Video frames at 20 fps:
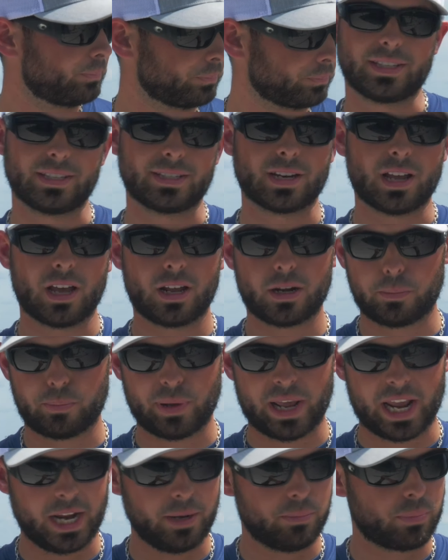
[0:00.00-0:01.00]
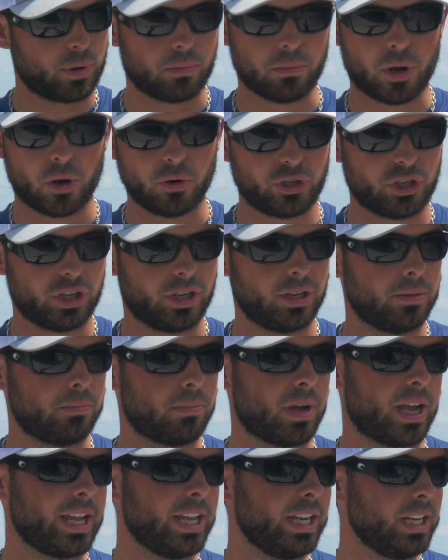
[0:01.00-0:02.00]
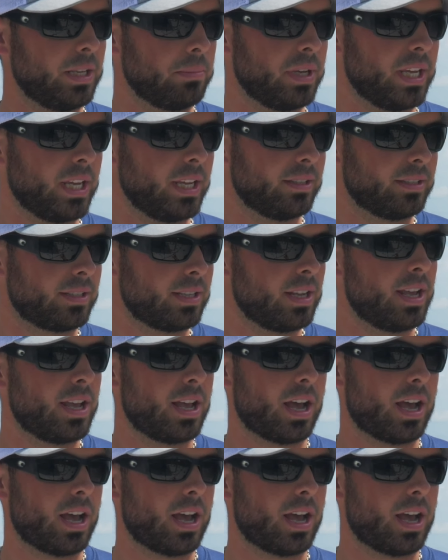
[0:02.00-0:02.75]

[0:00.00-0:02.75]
This is not a paid promotion by any means.